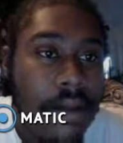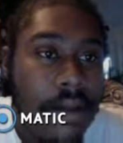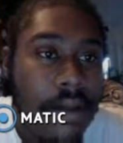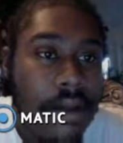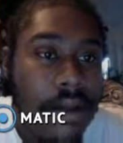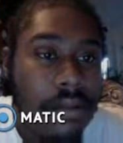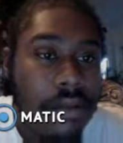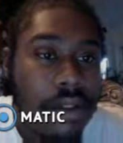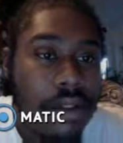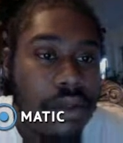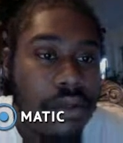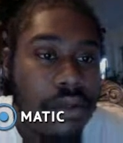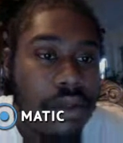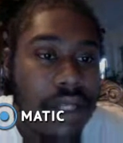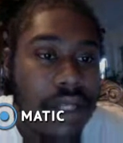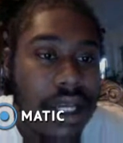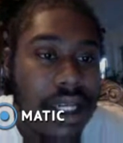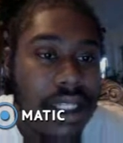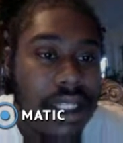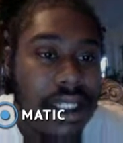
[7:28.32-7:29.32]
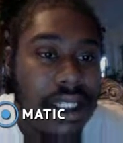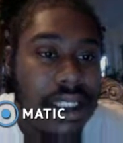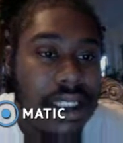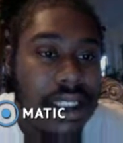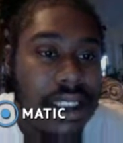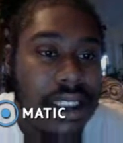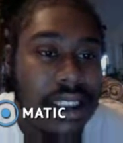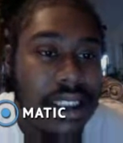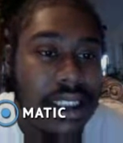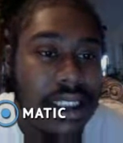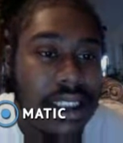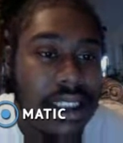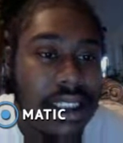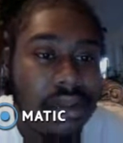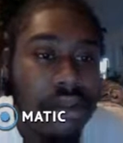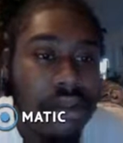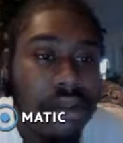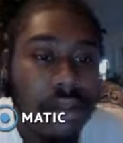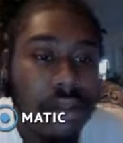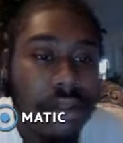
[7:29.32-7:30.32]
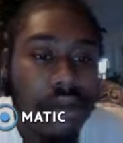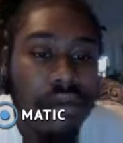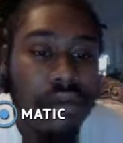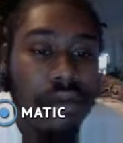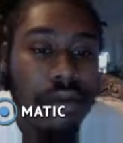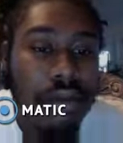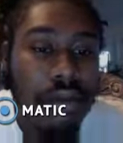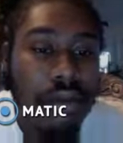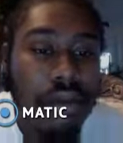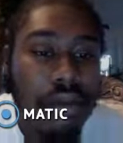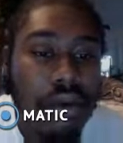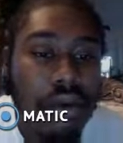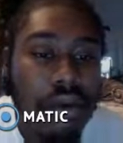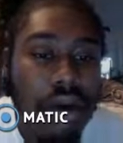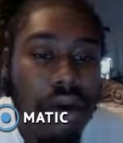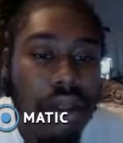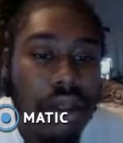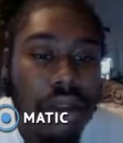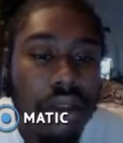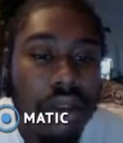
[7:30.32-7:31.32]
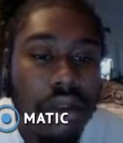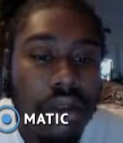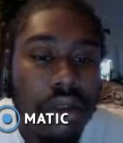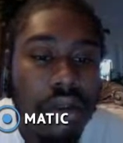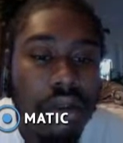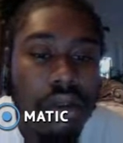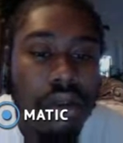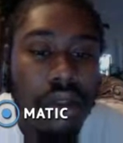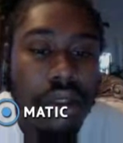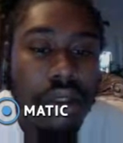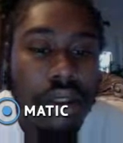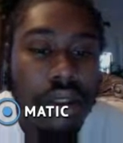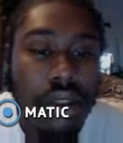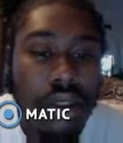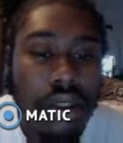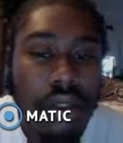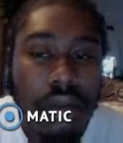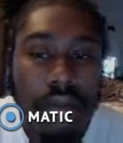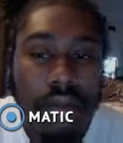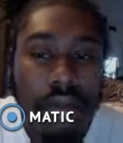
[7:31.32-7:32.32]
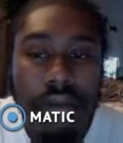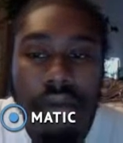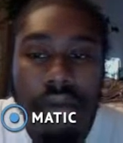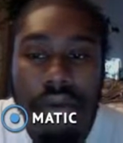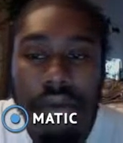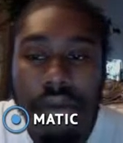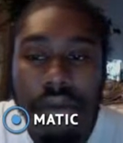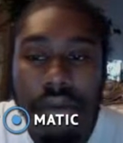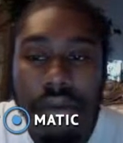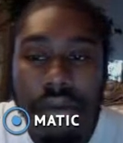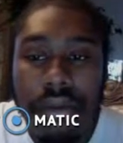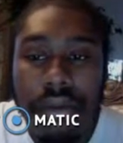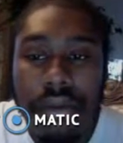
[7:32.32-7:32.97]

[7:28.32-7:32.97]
because we got to get into a little bit of ripple also. Boom.